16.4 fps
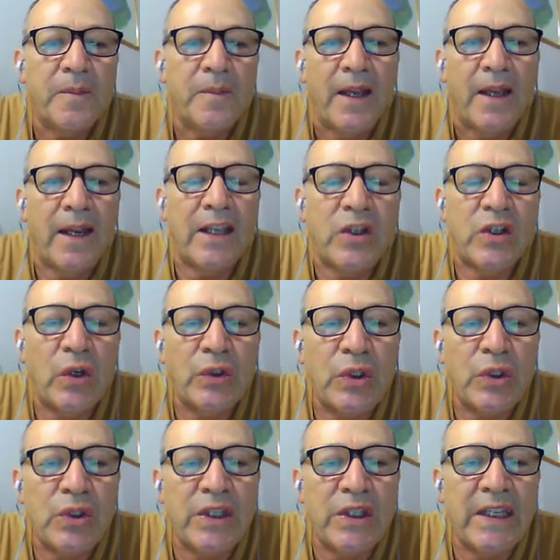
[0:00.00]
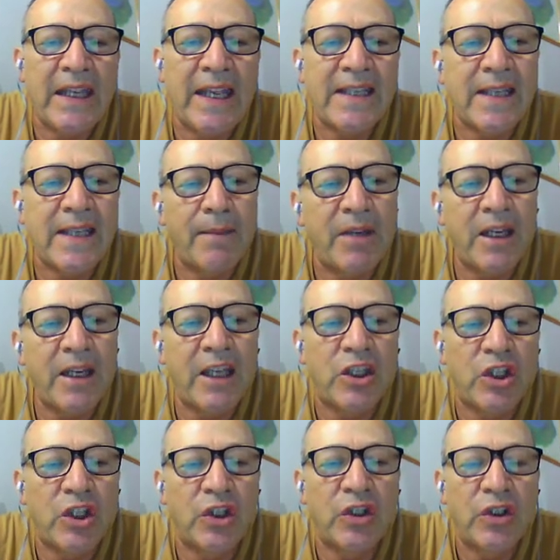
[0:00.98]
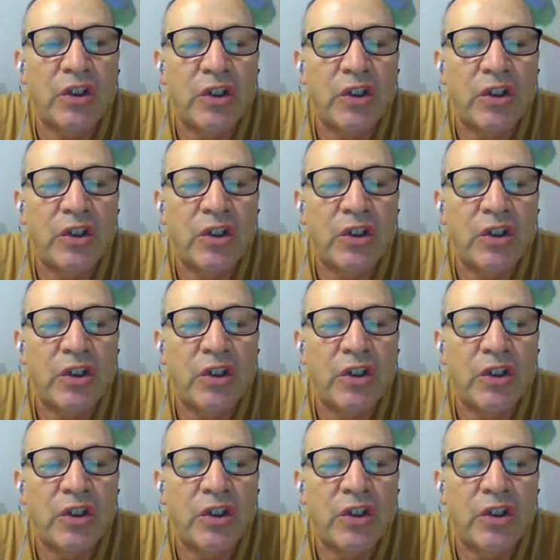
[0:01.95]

Let's go to see examination.